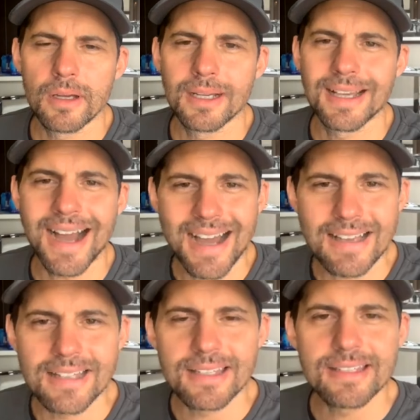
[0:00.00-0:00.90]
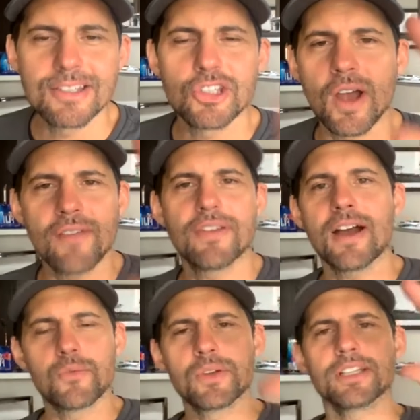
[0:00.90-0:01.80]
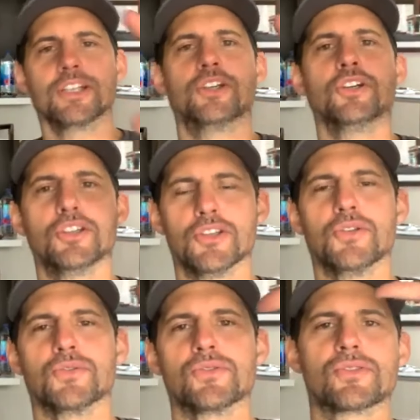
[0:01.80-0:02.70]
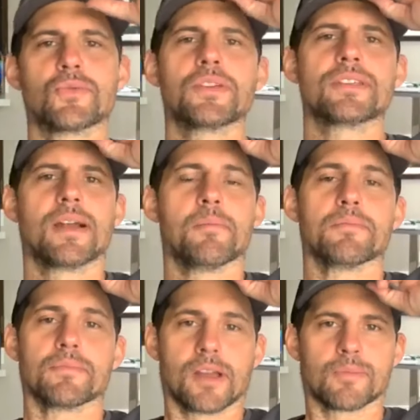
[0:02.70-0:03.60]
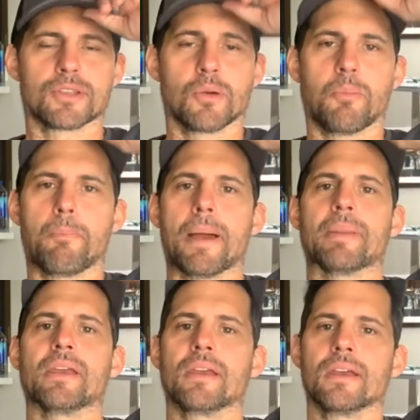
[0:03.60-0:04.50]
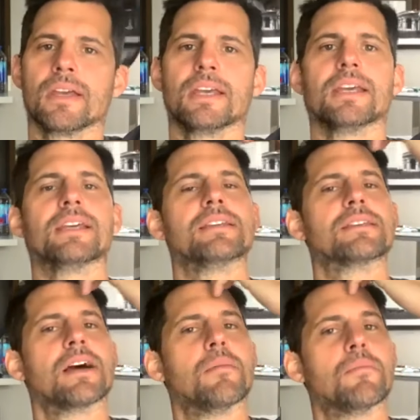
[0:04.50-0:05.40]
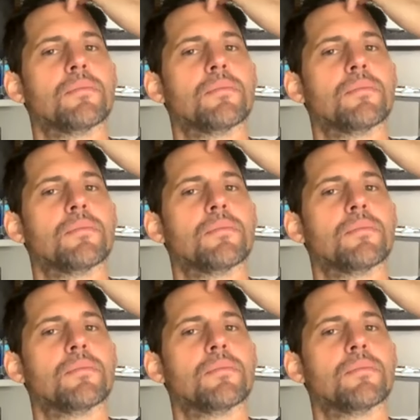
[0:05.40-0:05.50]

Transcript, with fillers: guys, so I've got really good news. The reason I'm I'm so peppy is um,